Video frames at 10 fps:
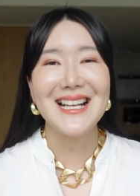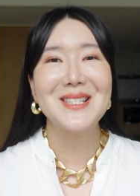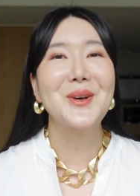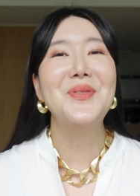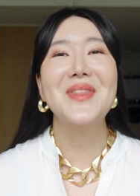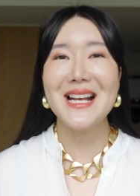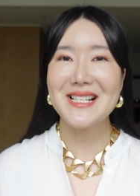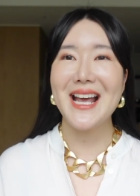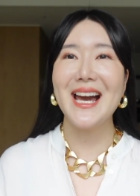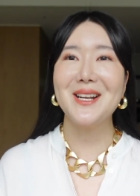guys, so
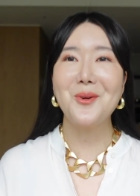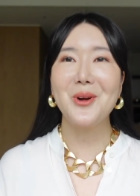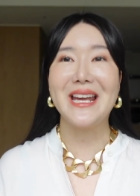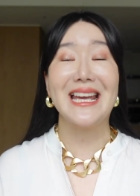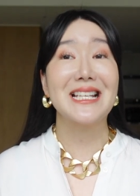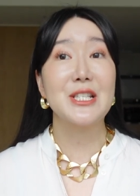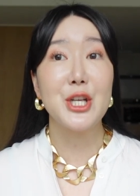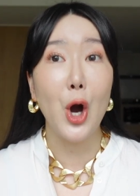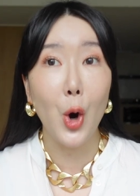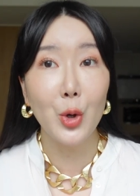next category is
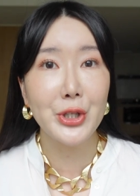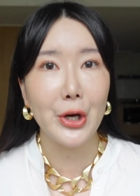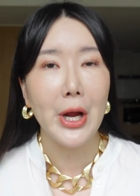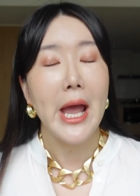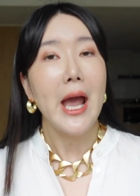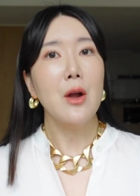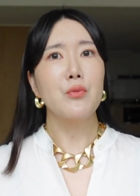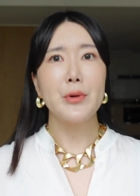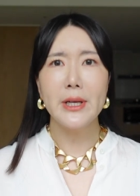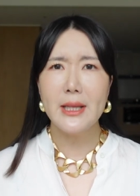toner. And
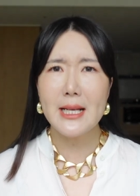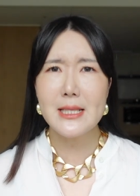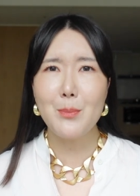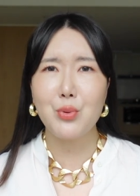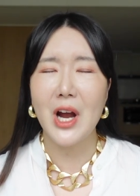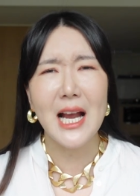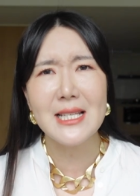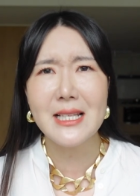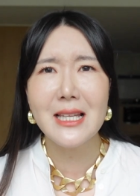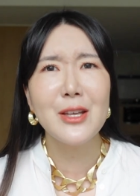really
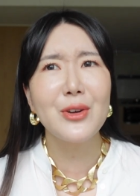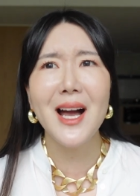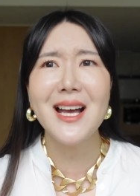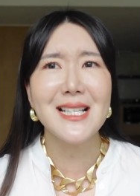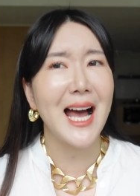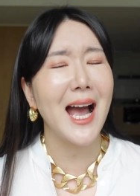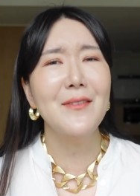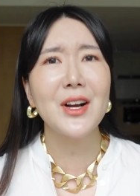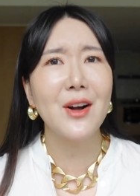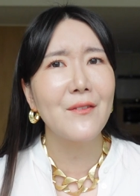surprisingly, you guys, I
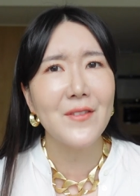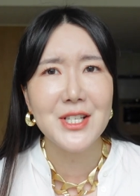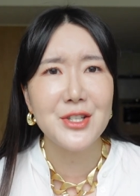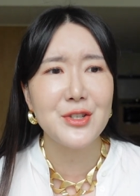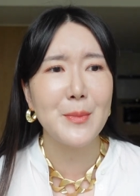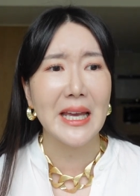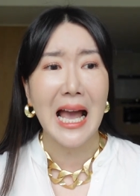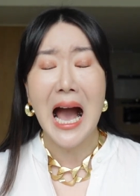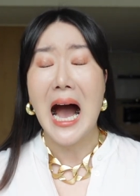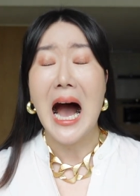have a confession to make.
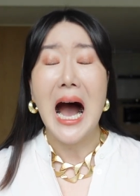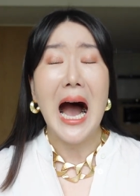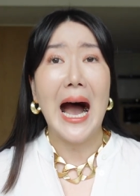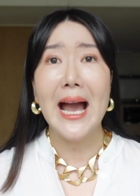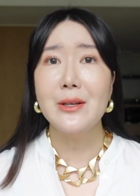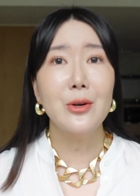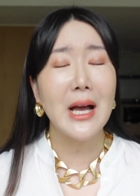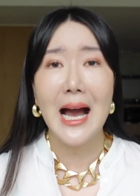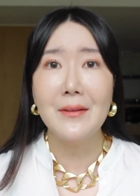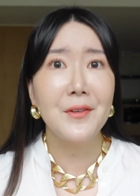I
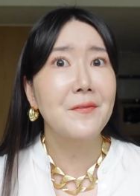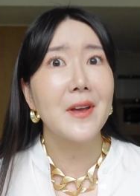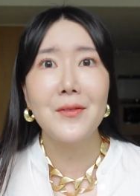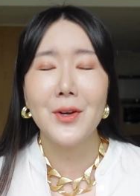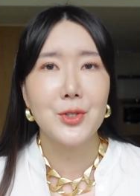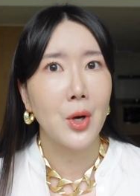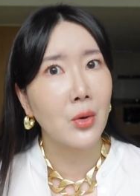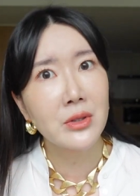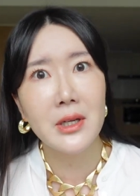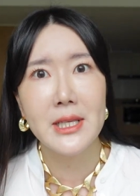don't have a favorite
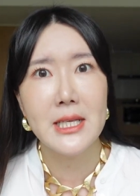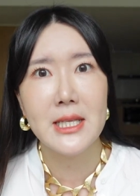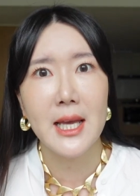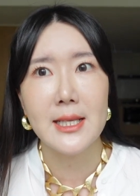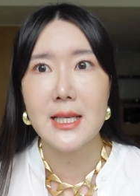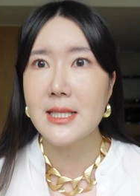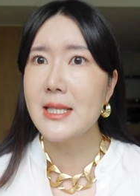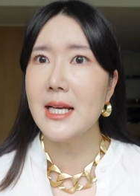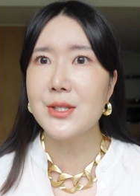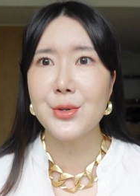toner these days. Isn't
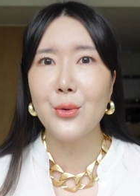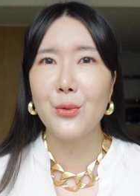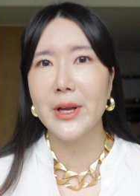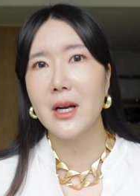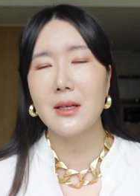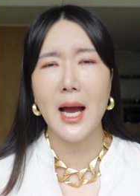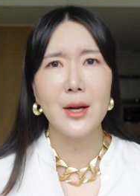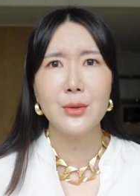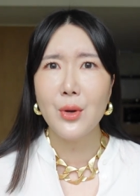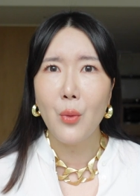that so weird? I
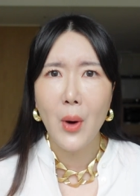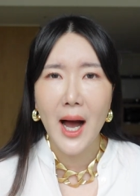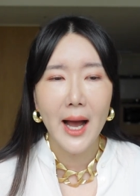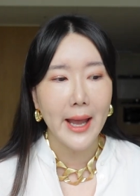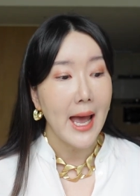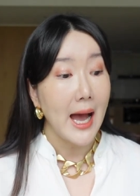don't know why.